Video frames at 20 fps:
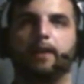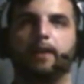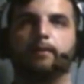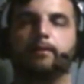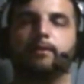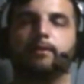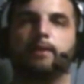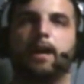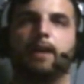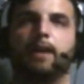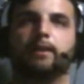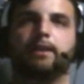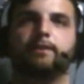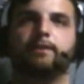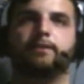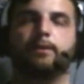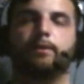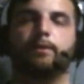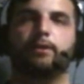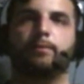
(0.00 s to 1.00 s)
at least
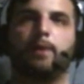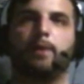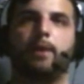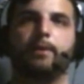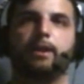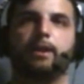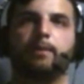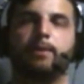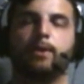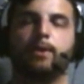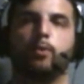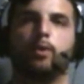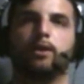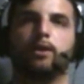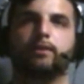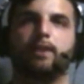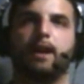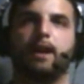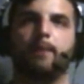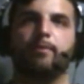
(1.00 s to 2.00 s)
it's probably going to be a
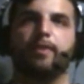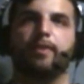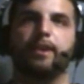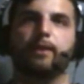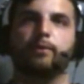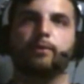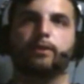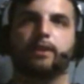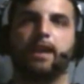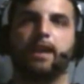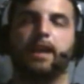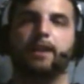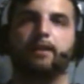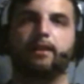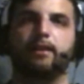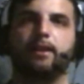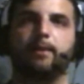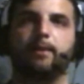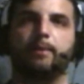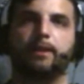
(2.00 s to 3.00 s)
one-time thing with Kane and
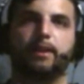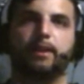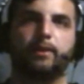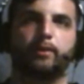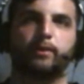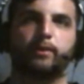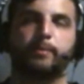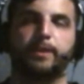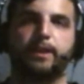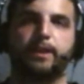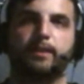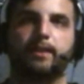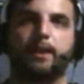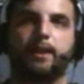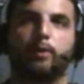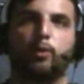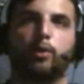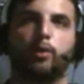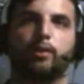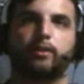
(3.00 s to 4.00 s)
him, and it'll be that
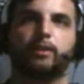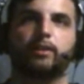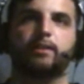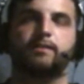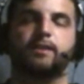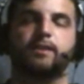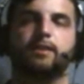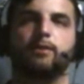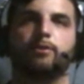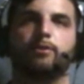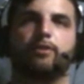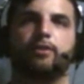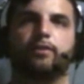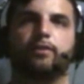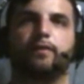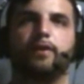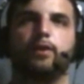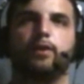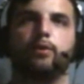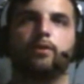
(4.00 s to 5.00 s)
Orton continues his
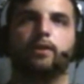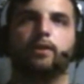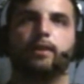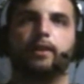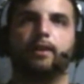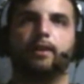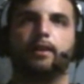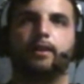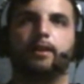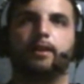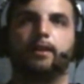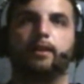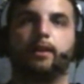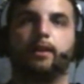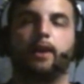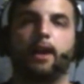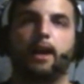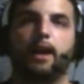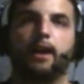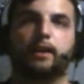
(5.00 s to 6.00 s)
feud
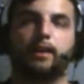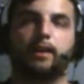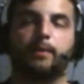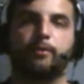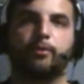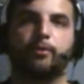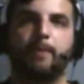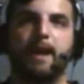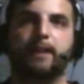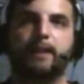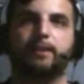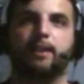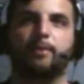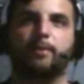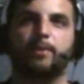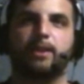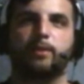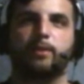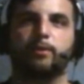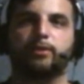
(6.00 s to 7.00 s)
come SmackDown when
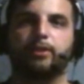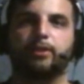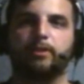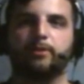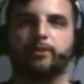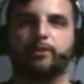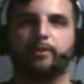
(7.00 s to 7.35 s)
he returns.